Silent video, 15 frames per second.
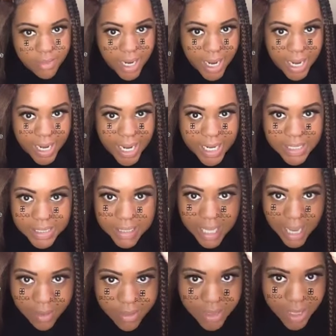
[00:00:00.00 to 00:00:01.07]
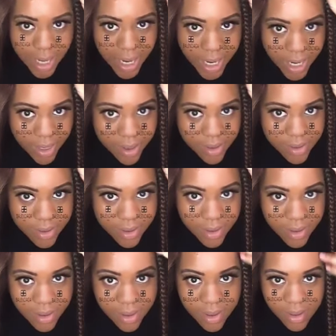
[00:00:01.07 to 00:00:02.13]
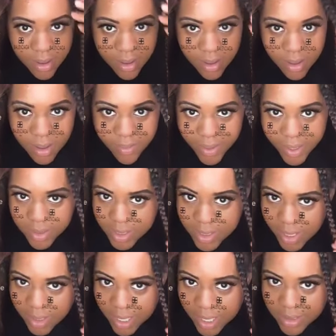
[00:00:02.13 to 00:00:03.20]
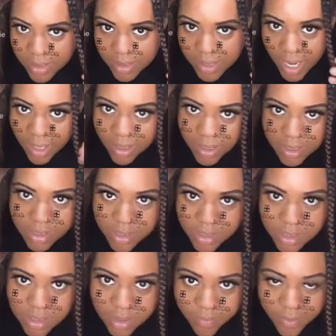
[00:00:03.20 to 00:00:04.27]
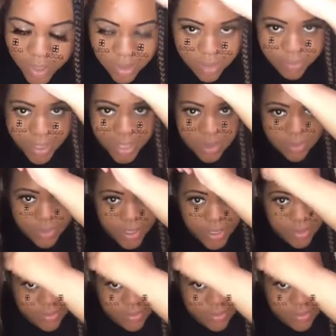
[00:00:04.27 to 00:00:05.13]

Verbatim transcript: I ain't got time today. All right, you see, that's a knotless. This is a regular box braid.